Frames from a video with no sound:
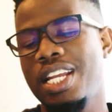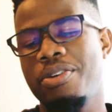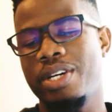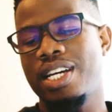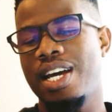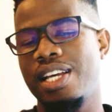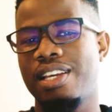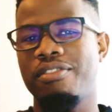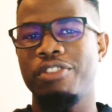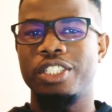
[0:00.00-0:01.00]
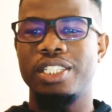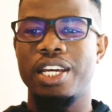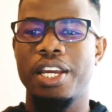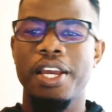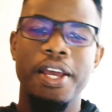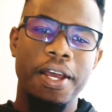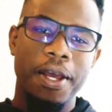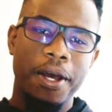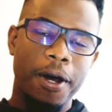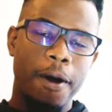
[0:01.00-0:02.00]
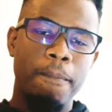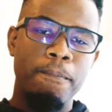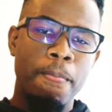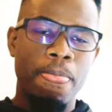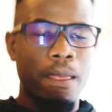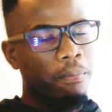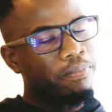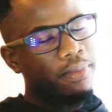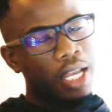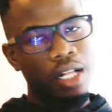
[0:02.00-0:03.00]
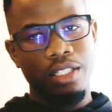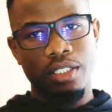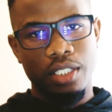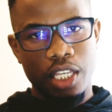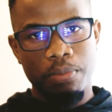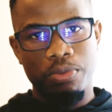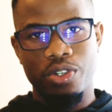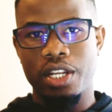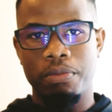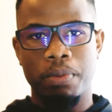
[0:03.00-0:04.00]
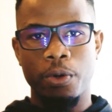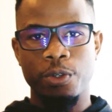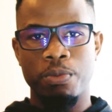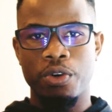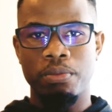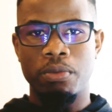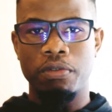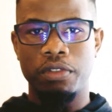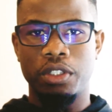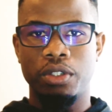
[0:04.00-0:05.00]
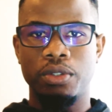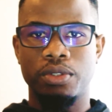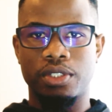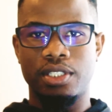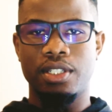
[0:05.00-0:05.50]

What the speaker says: Anyway, guys, have a good day. I'll keep trying to post more and more videos,